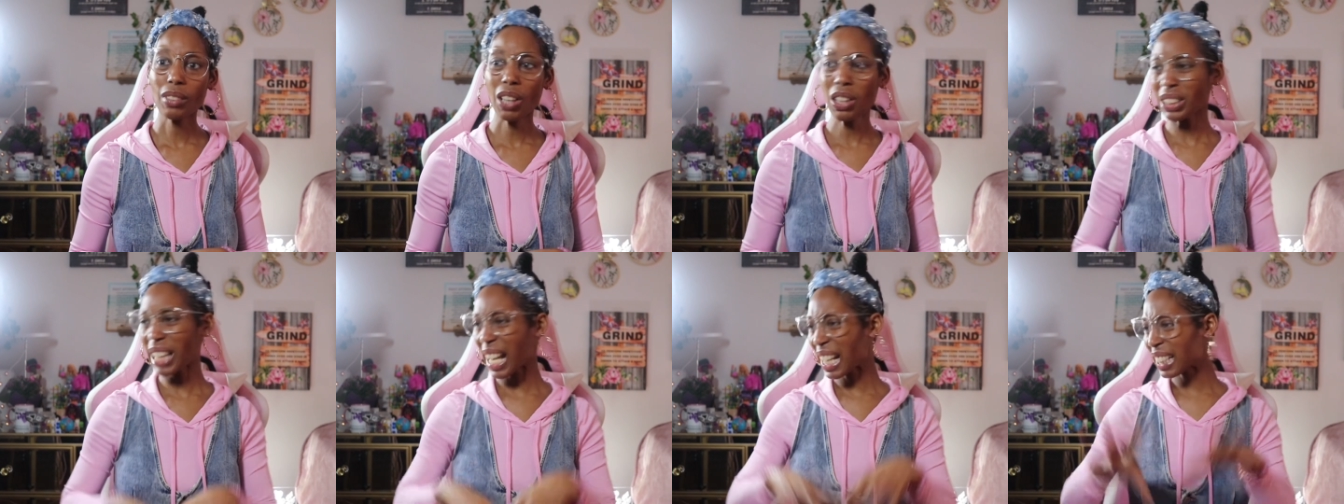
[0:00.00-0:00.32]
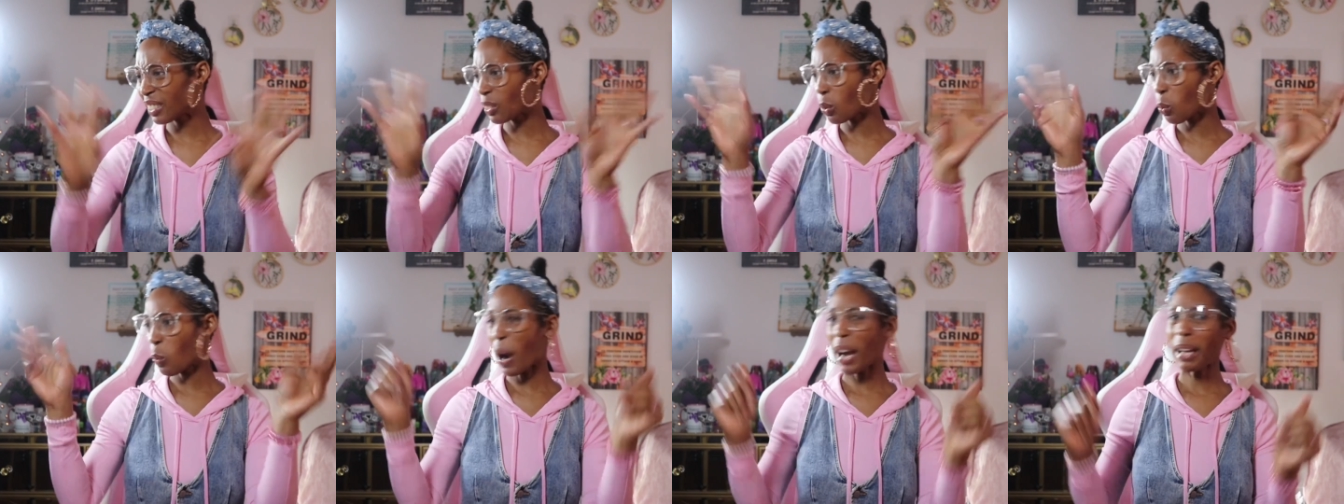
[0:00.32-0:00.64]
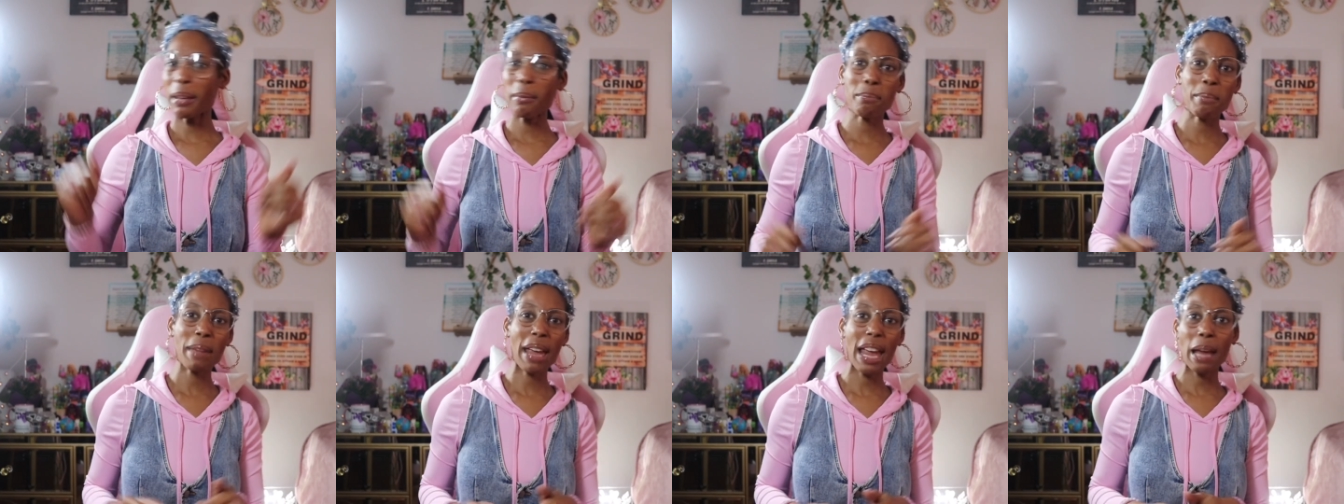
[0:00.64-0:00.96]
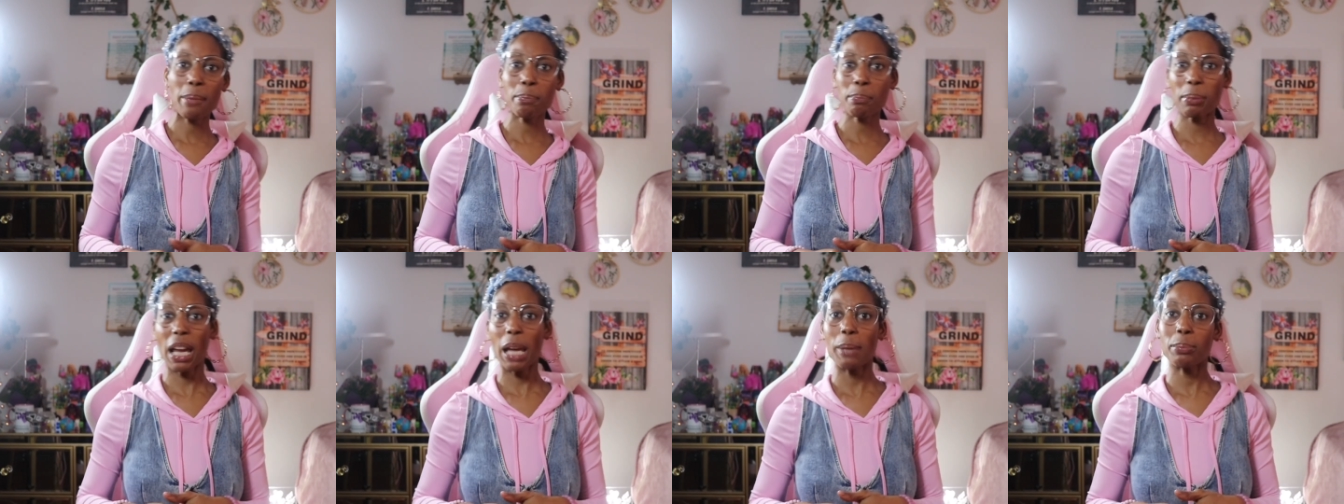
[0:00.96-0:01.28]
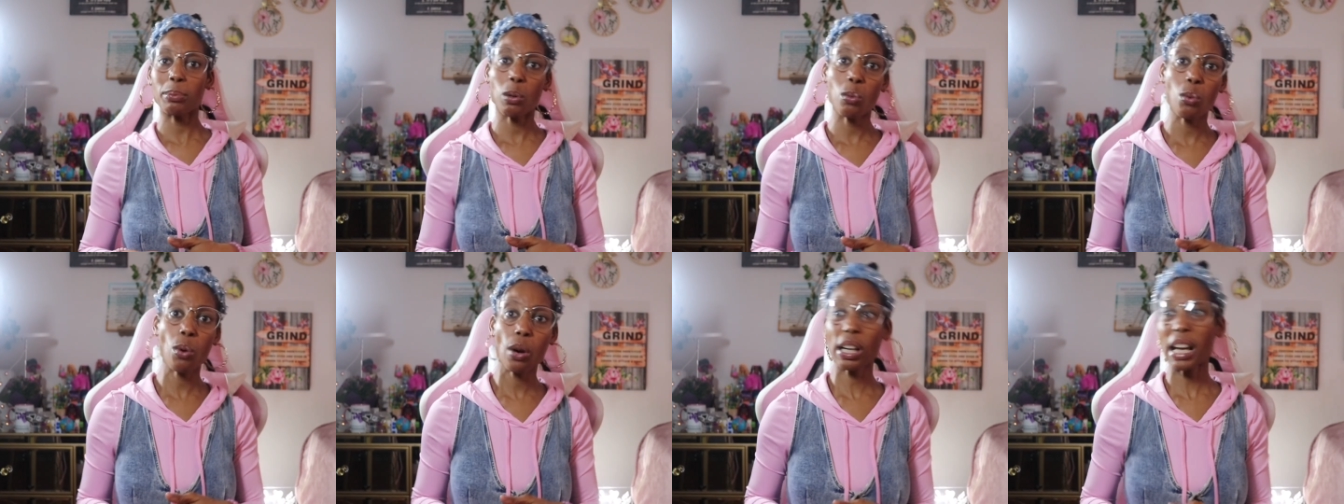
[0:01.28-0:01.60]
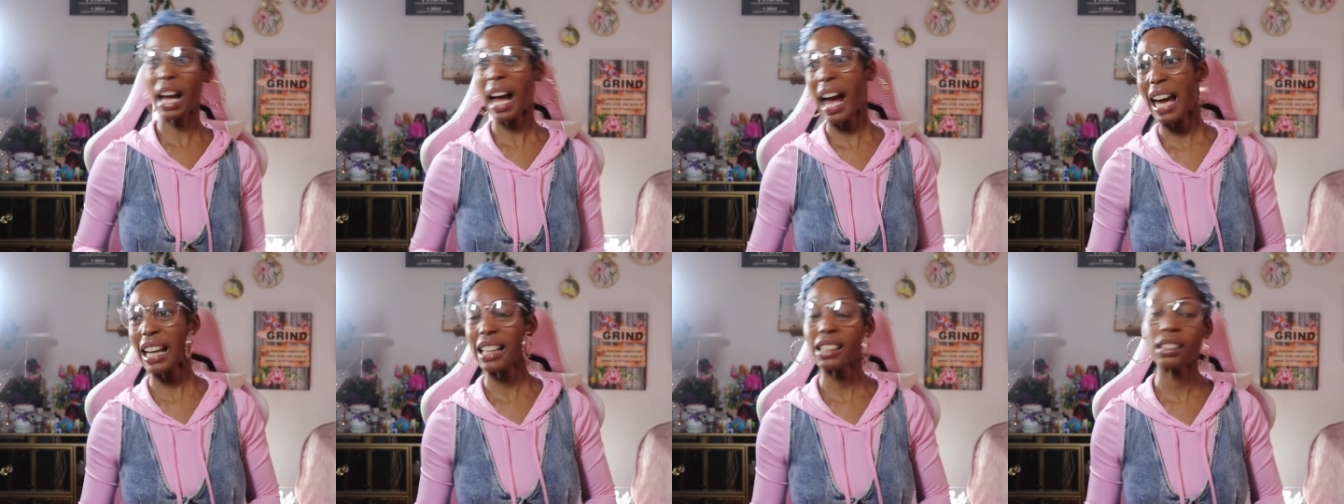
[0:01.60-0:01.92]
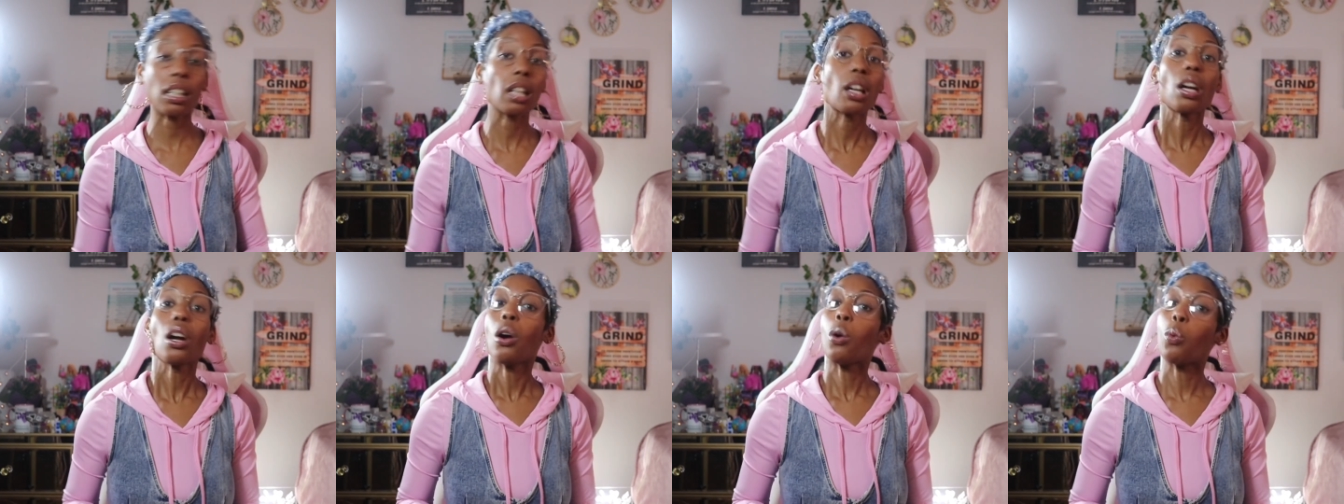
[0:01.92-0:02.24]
That's the white man paperwork. I ain't that.